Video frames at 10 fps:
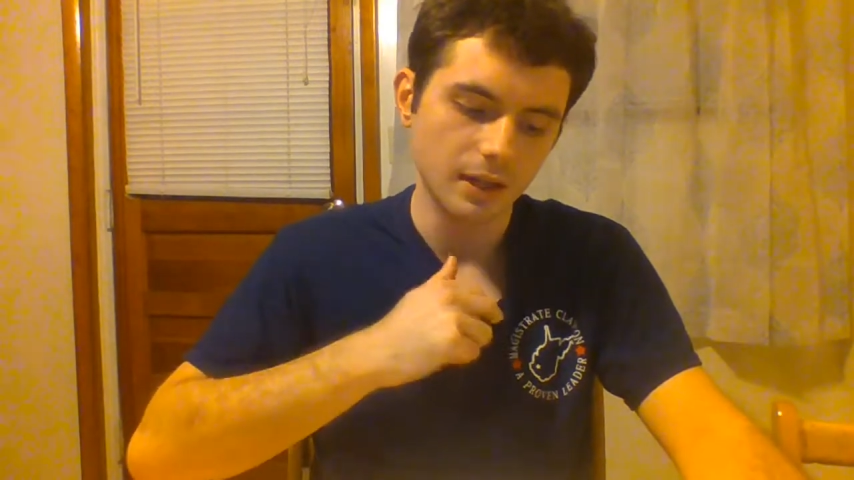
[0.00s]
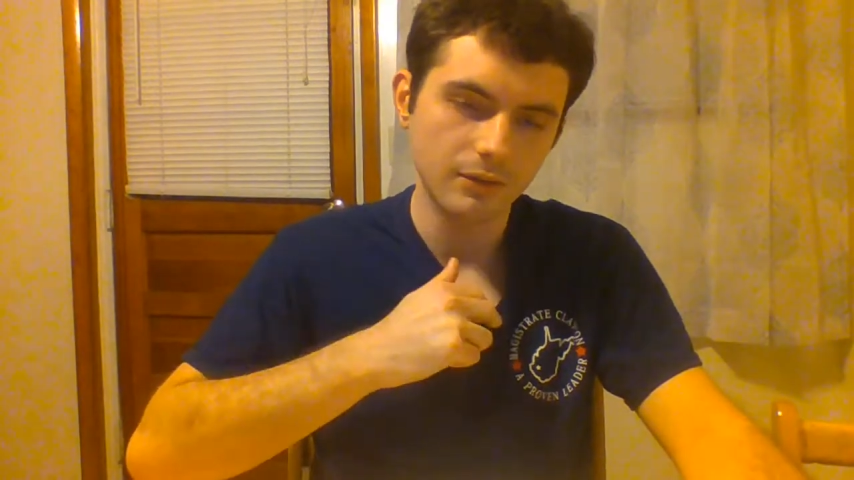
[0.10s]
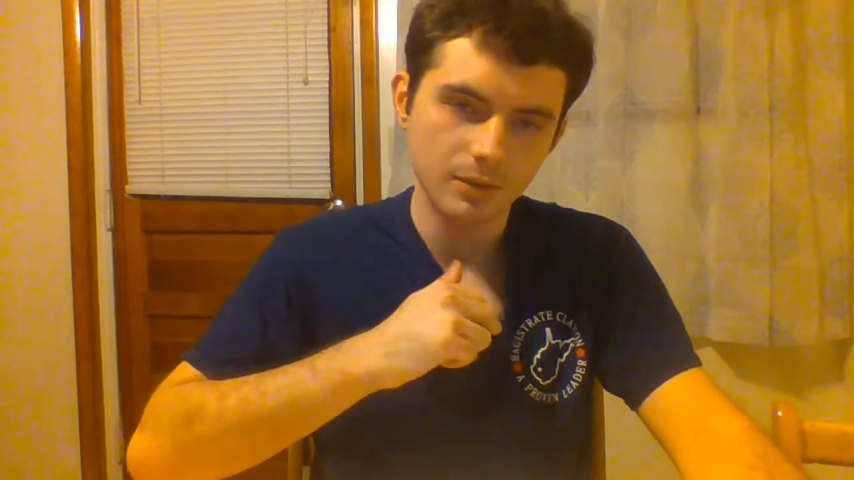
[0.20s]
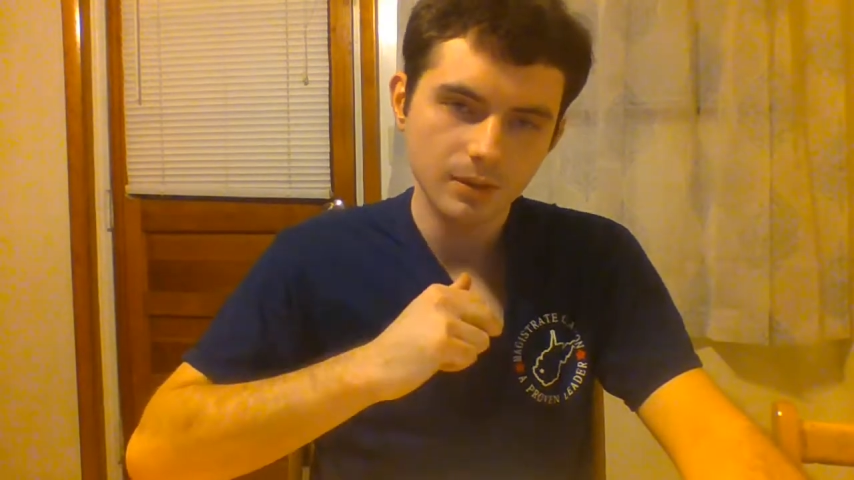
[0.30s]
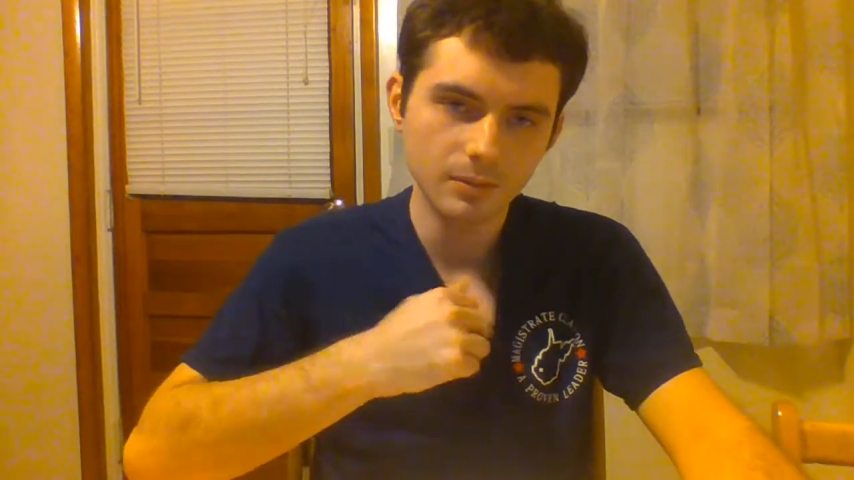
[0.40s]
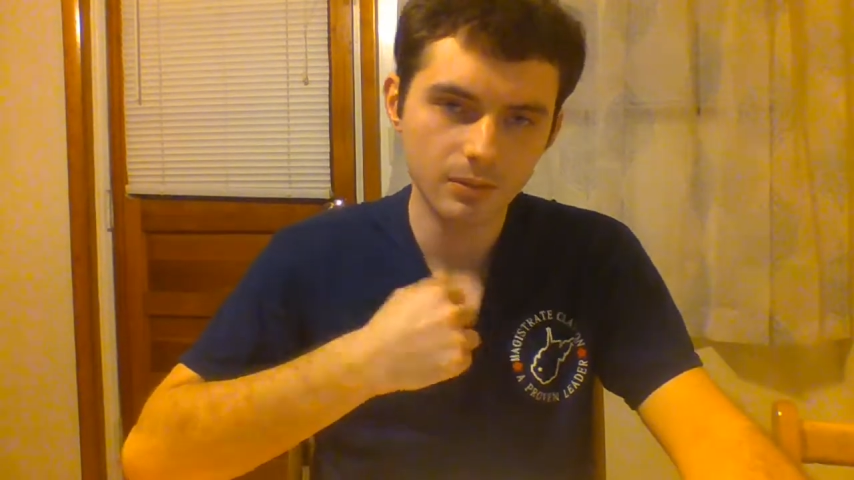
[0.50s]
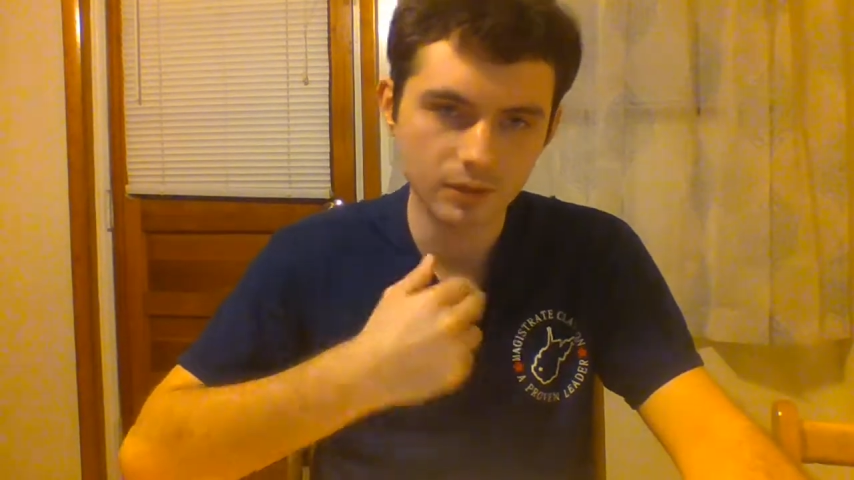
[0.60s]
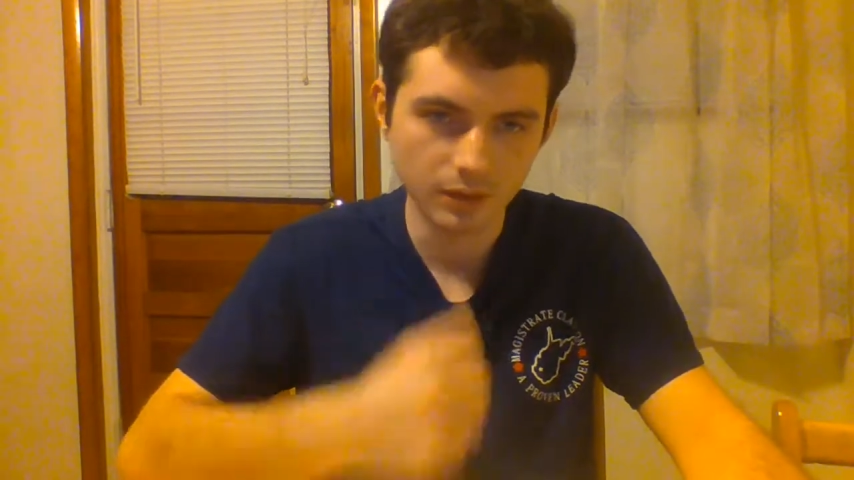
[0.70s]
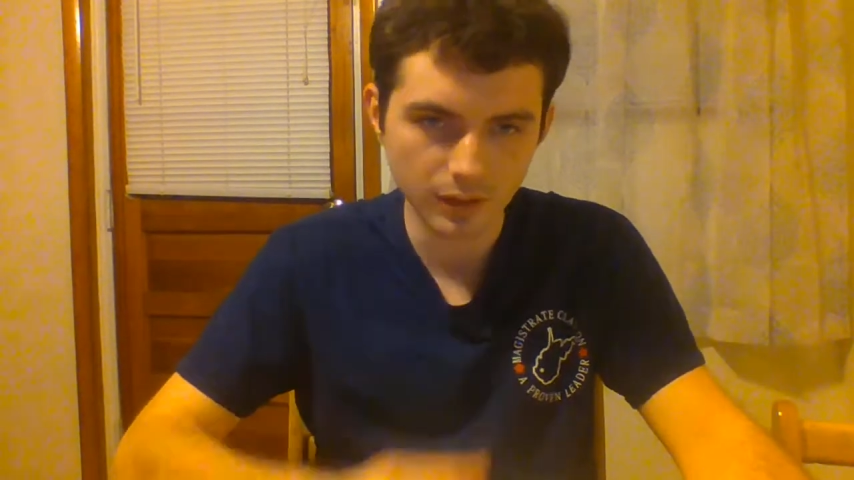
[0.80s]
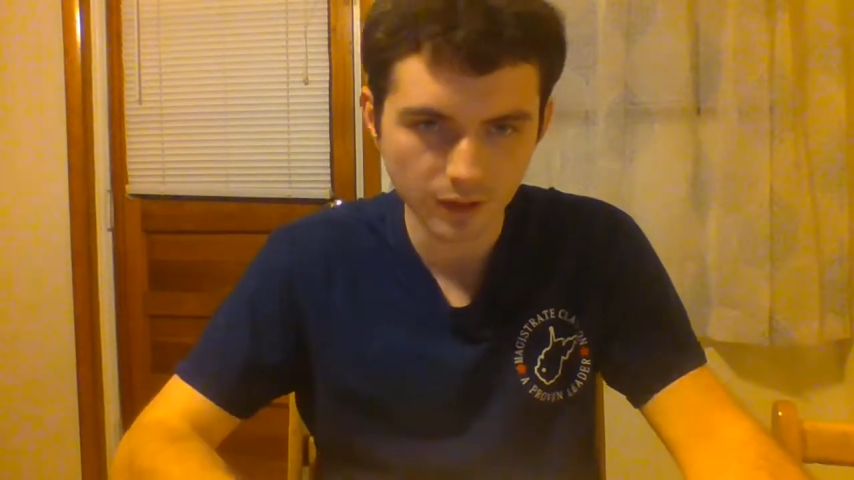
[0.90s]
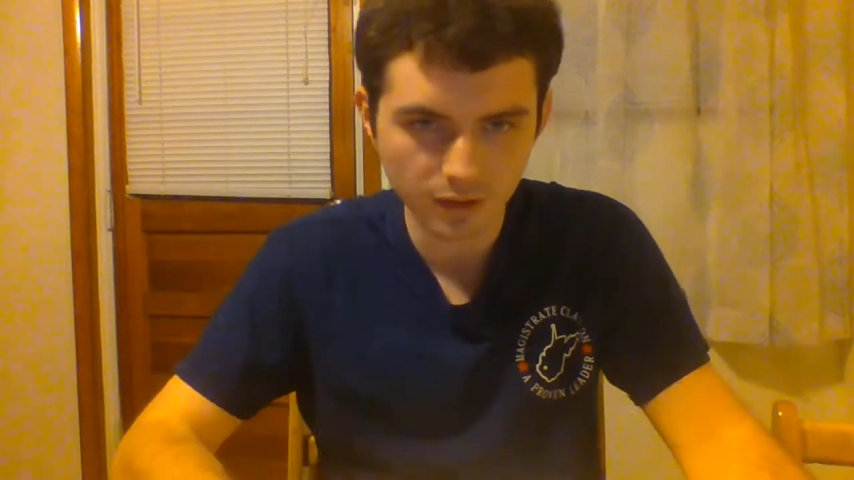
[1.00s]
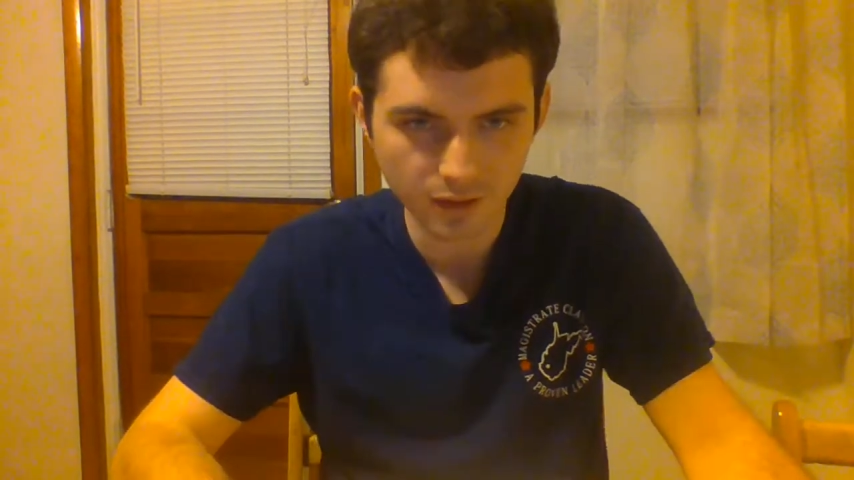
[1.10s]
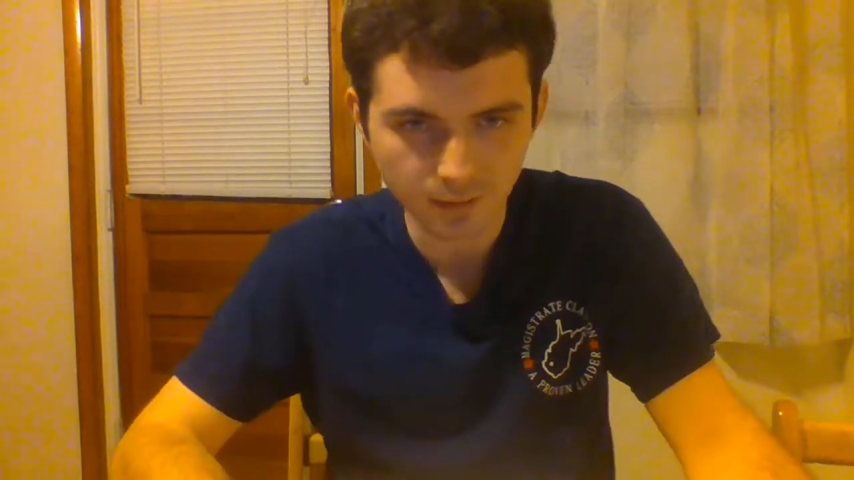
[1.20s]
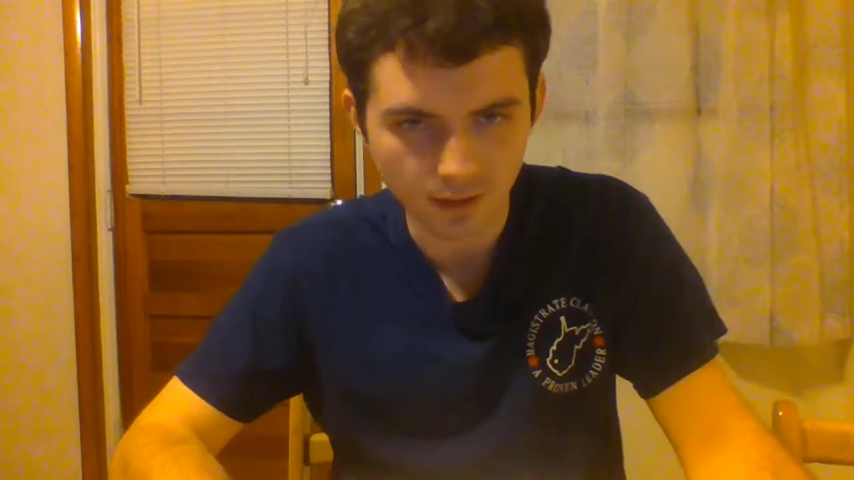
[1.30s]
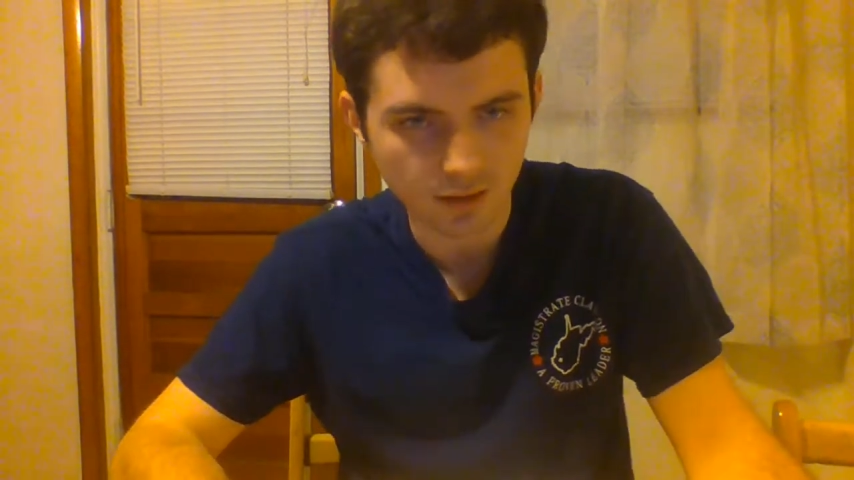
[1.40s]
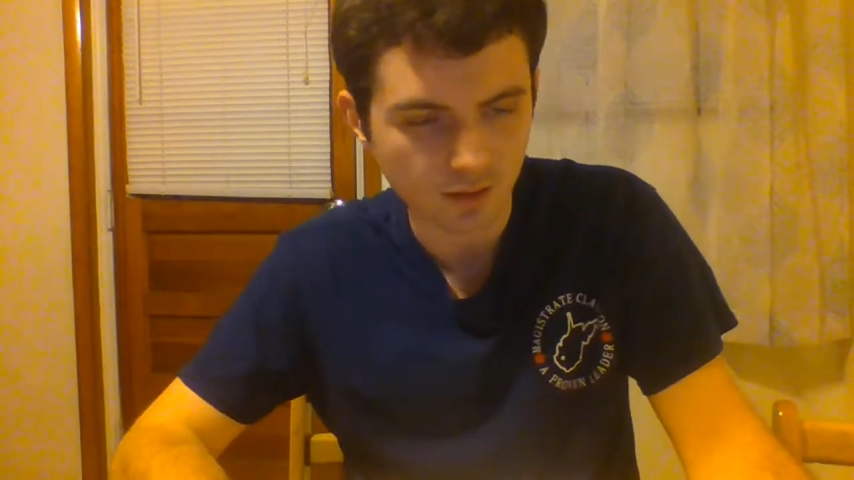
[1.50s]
I remember hearing about